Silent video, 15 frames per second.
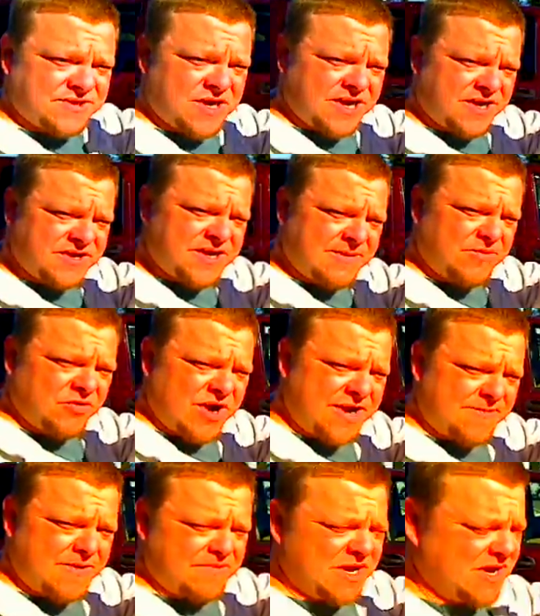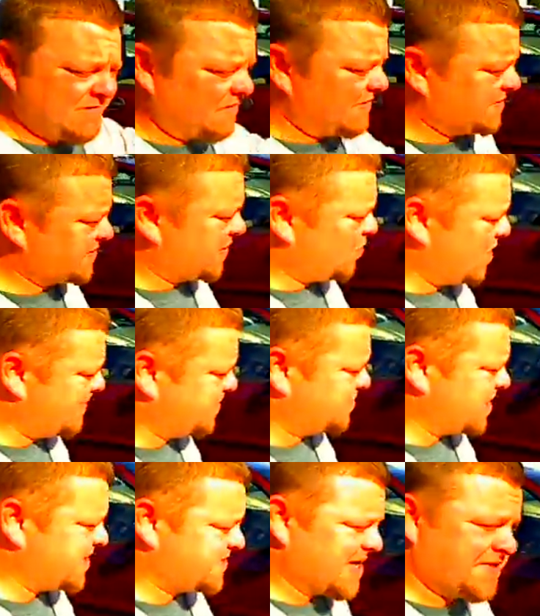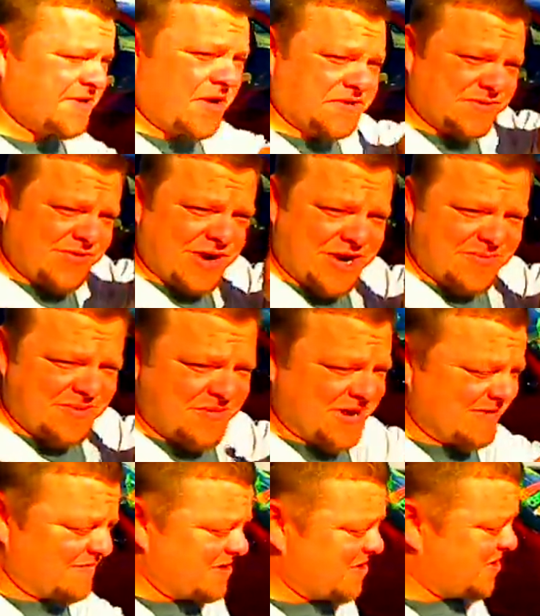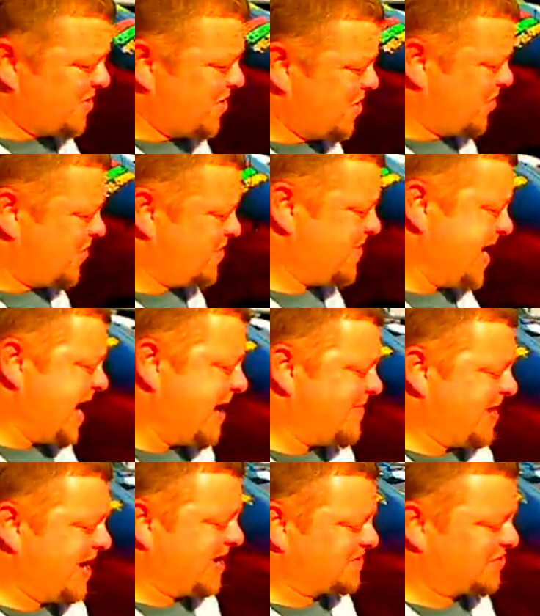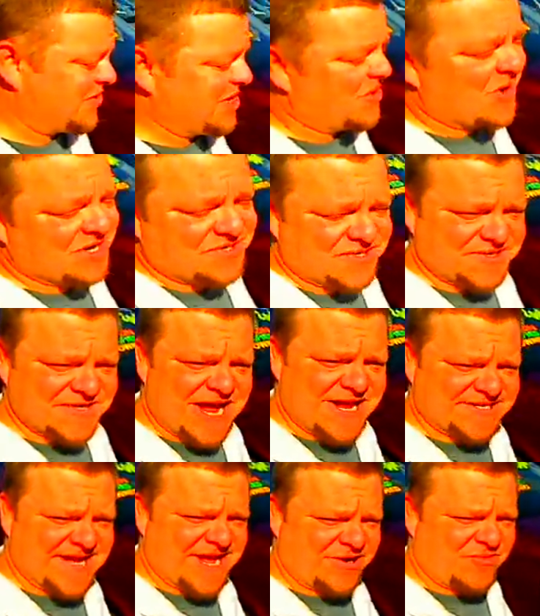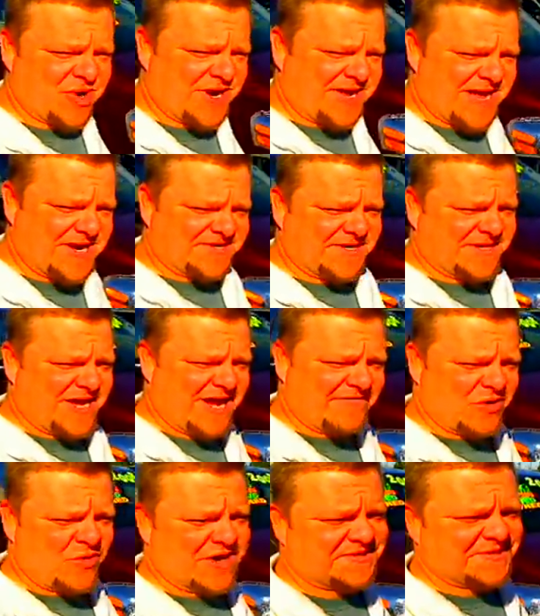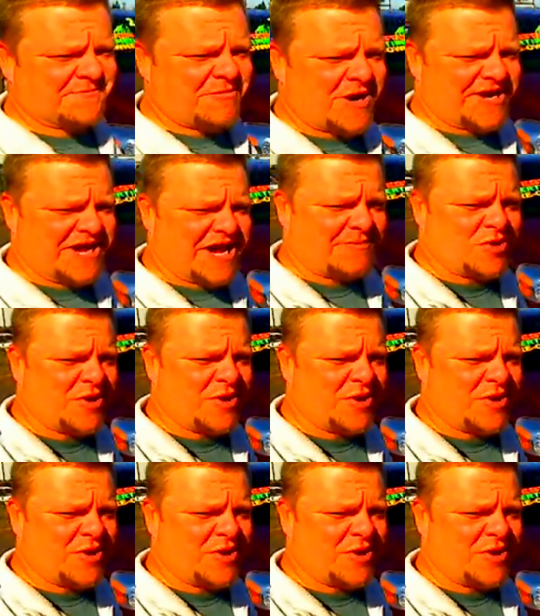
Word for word: at the number right up above or visit our web address. That's also right up above. We'd be happy to answer any questions. Scott Tanner, broadcasting live at Weston Pontiac